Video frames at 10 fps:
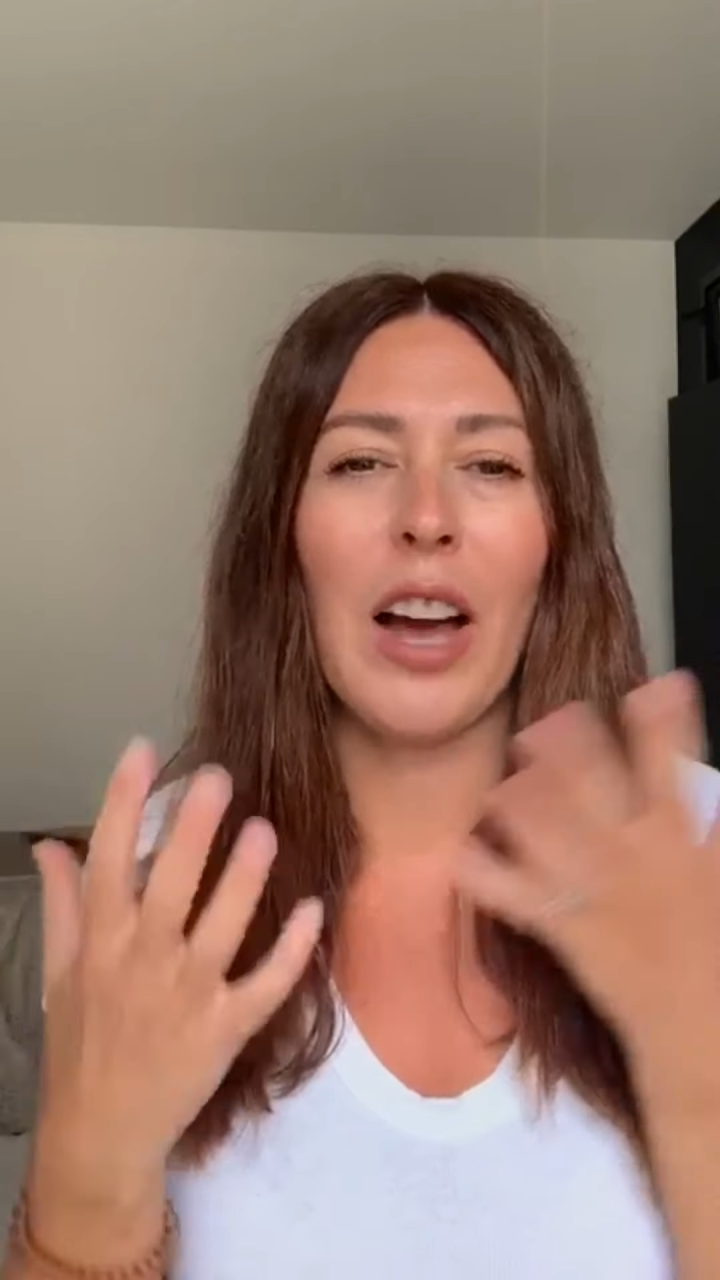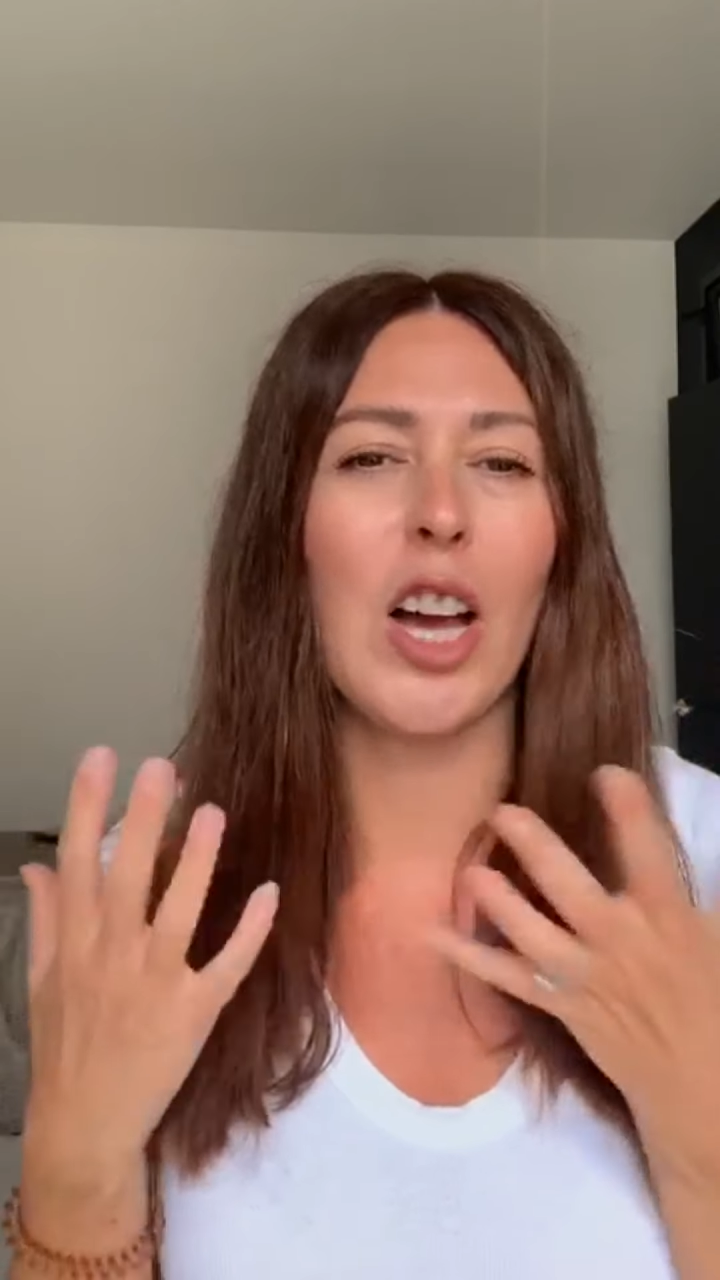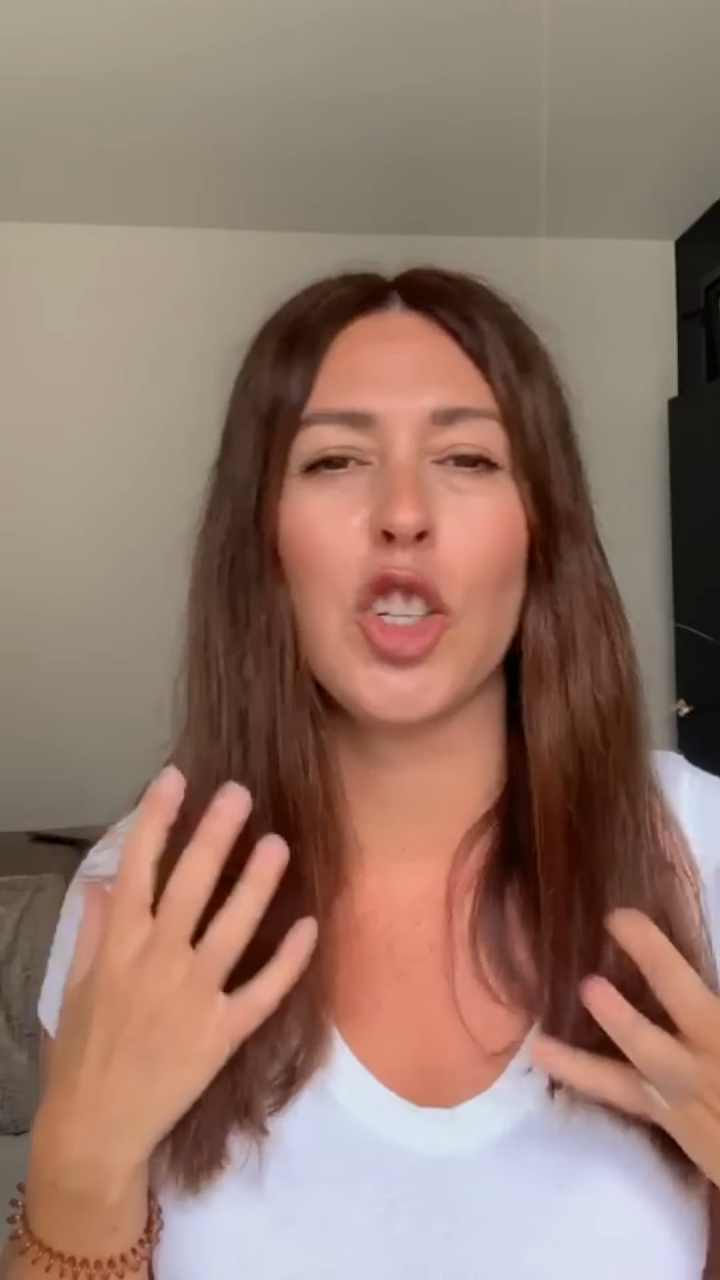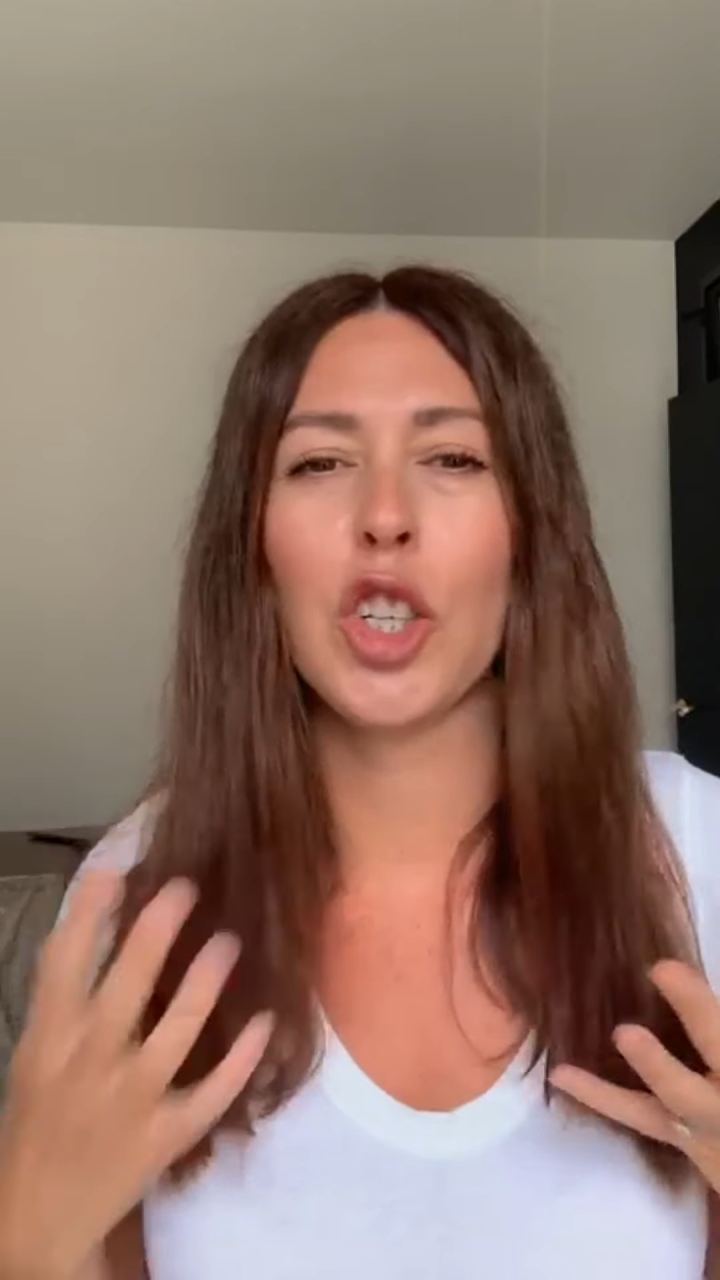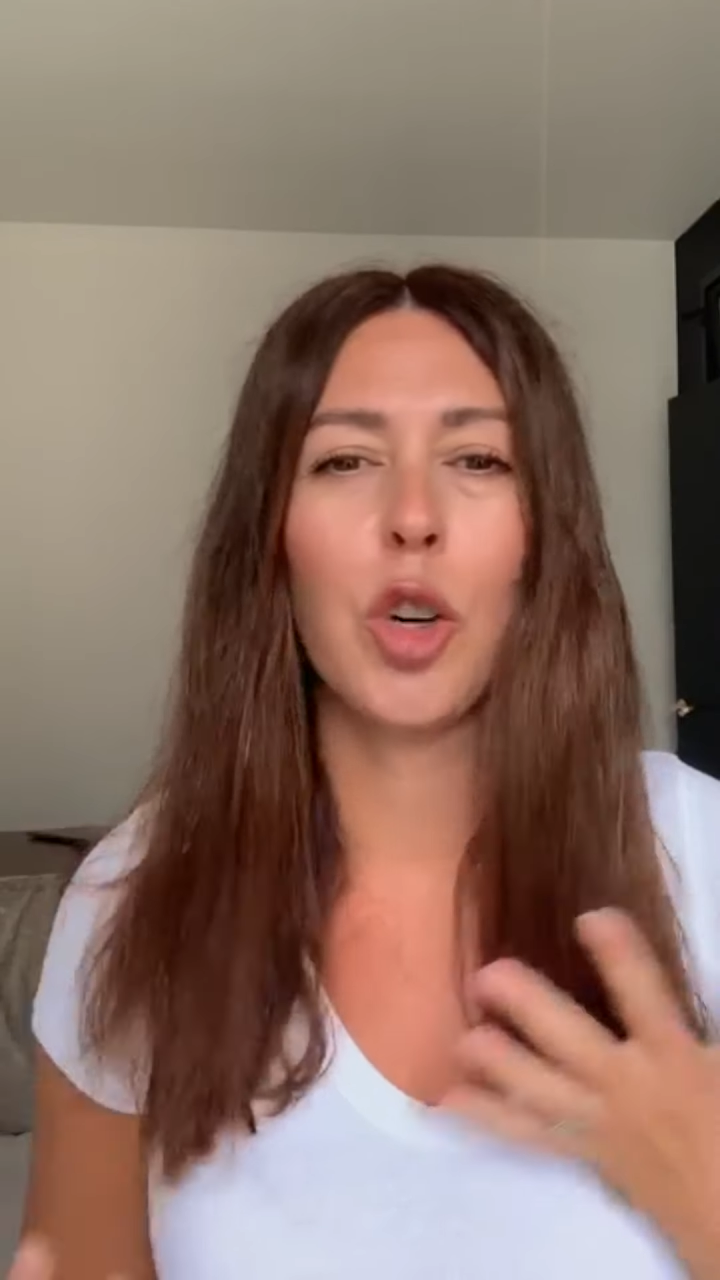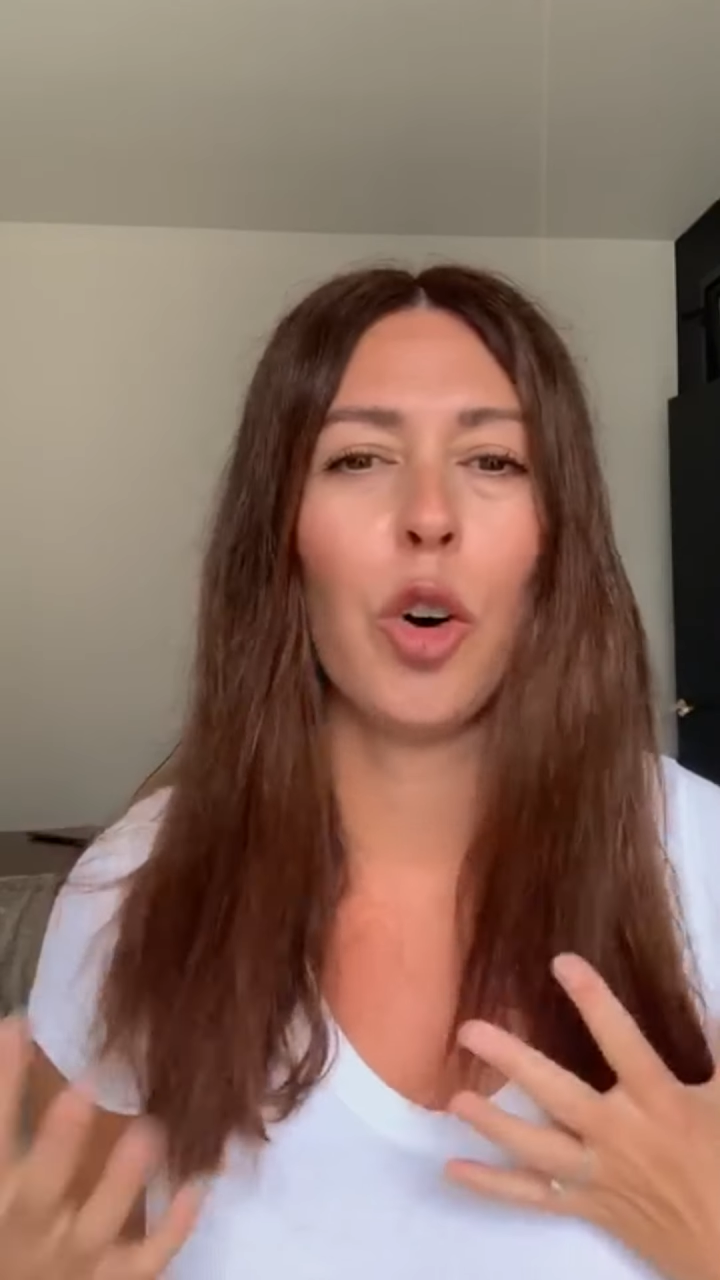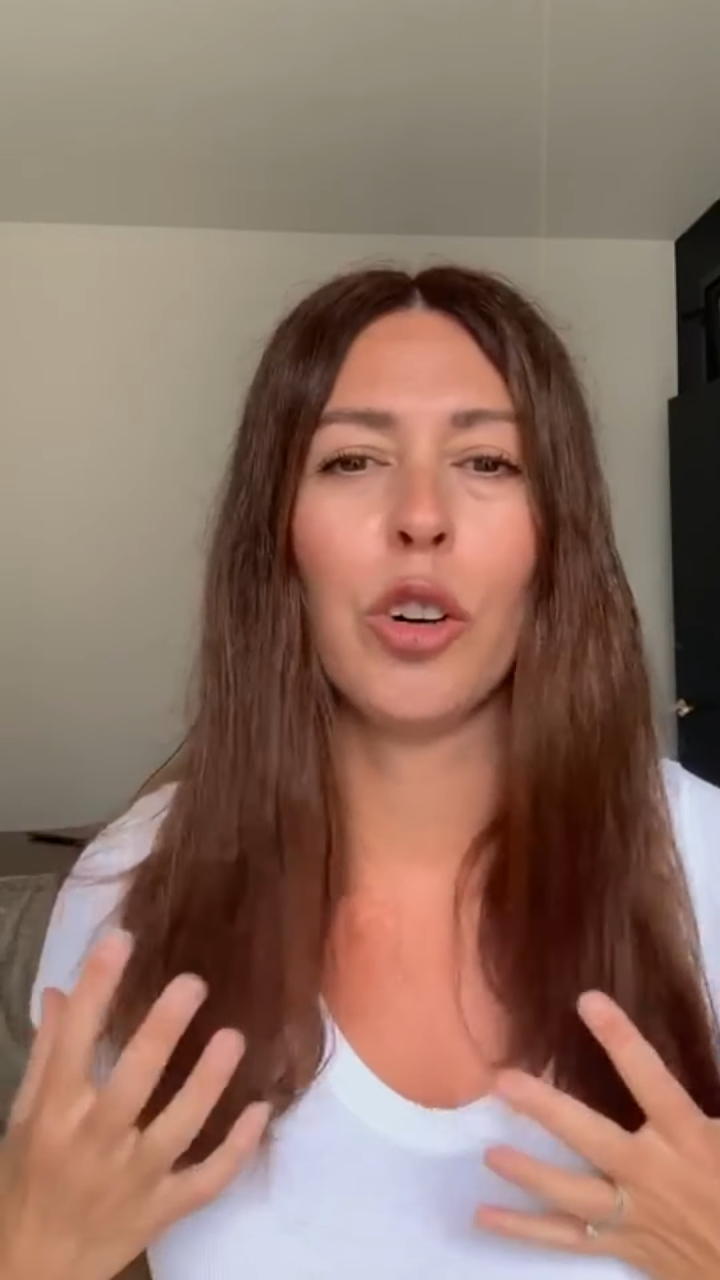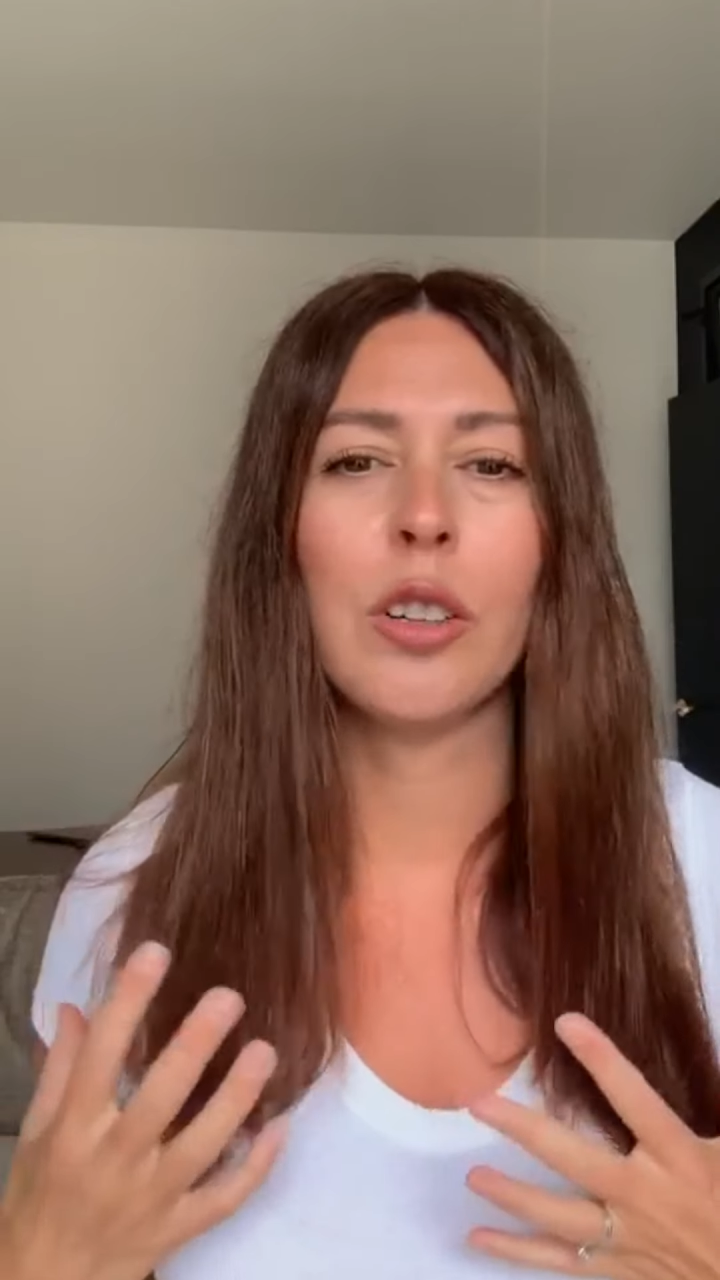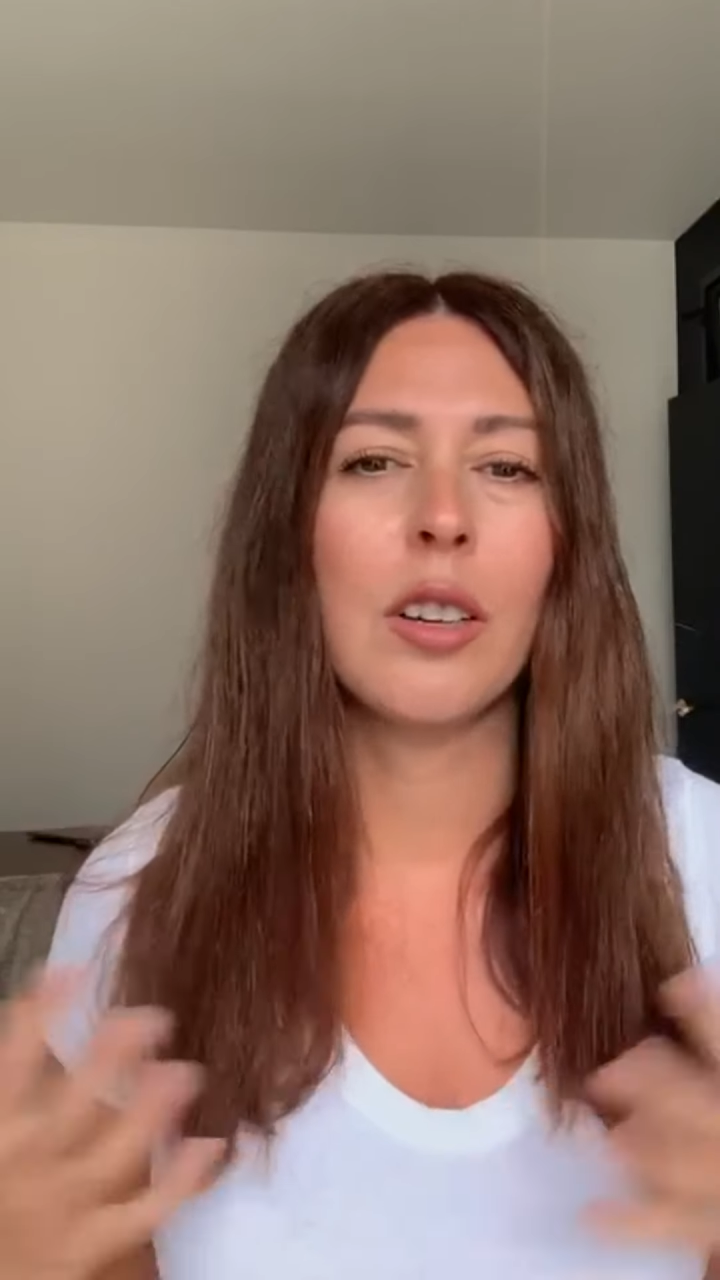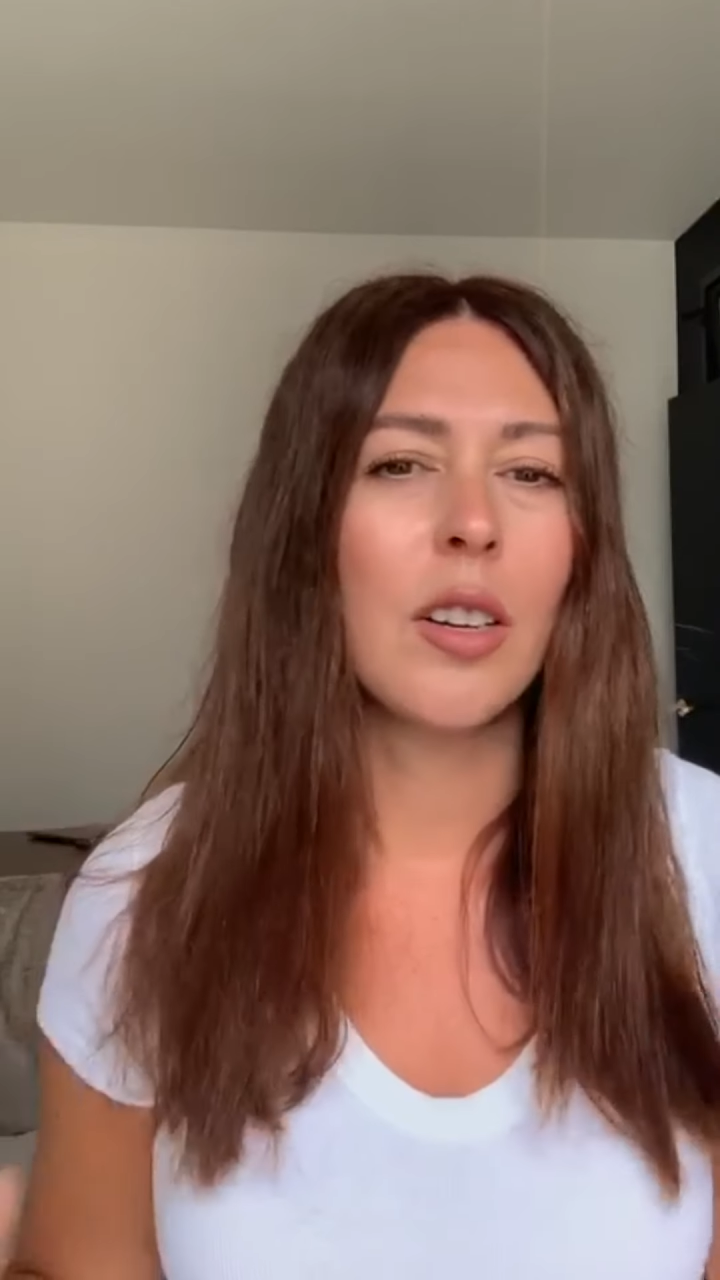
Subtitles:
actually got